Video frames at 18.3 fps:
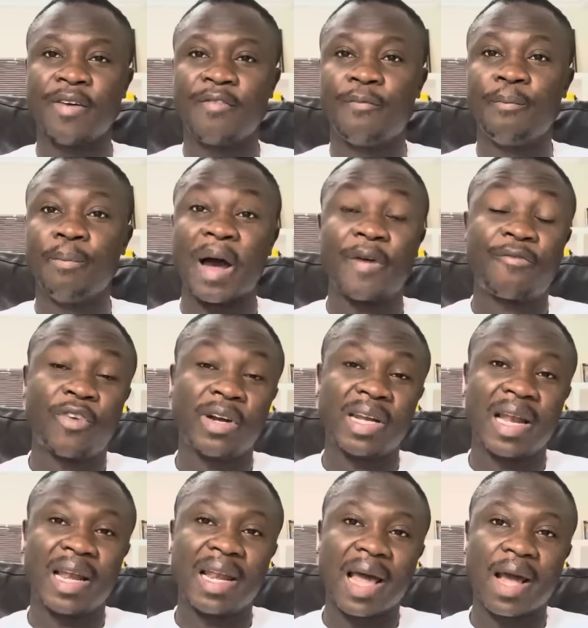but for
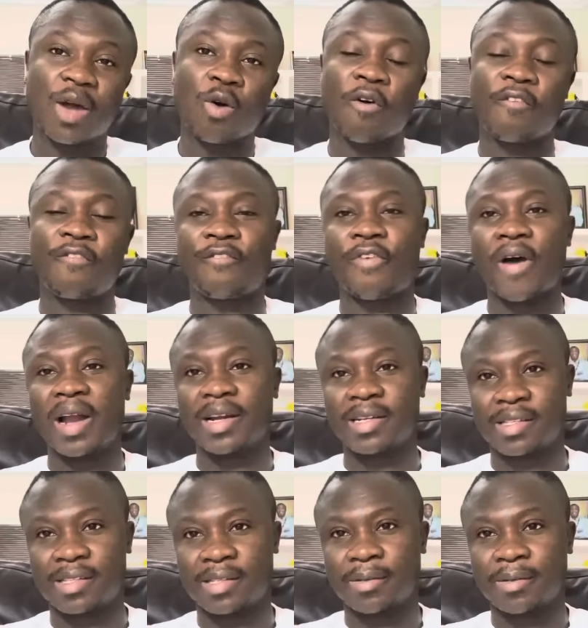the lack of
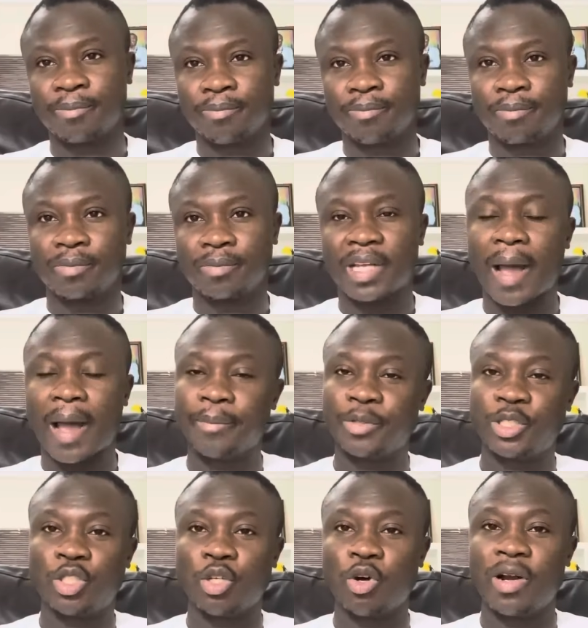funds, I'm
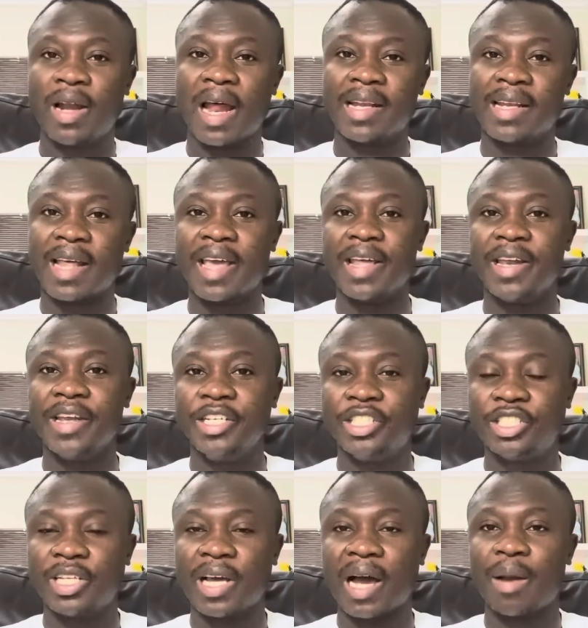sure that the
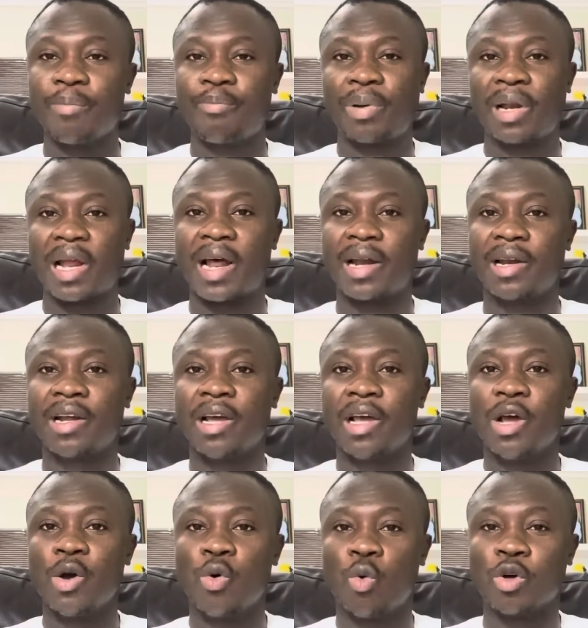initial plan
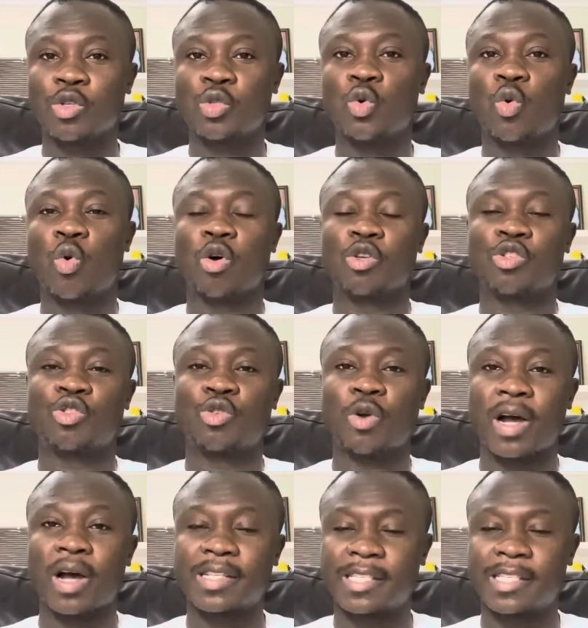was to
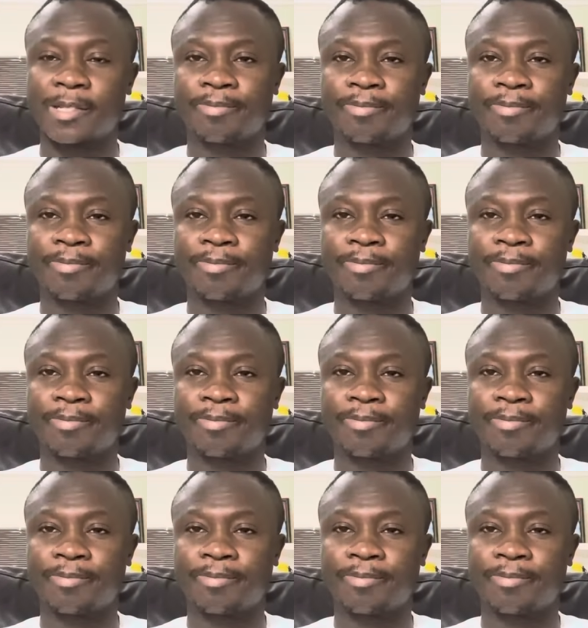construct